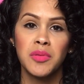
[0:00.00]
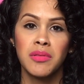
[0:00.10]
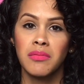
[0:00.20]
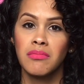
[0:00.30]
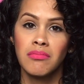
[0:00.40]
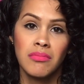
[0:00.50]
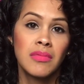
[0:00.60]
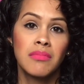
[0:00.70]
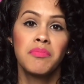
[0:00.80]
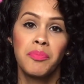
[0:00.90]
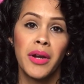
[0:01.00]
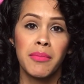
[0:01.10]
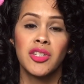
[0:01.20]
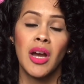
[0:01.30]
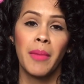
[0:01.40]
what pretty
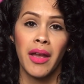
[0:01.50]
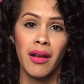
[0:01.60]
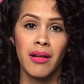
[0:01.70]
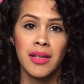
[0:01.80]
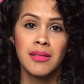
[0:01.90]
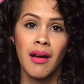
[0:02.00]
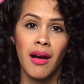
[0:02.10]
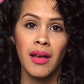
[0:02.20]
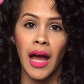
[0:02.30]
much how my hair is cut.